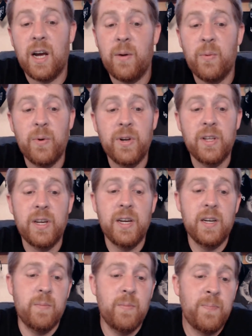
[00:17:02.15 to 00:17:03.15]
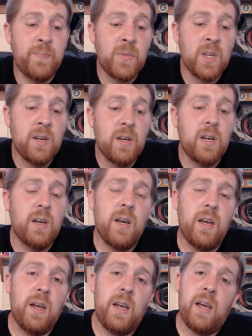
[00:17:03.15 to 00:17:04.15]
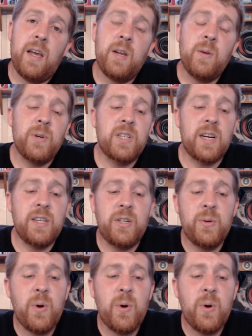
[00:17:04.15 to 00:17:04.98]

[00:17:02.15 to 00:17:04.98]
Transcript: I really am. Anyways, guys,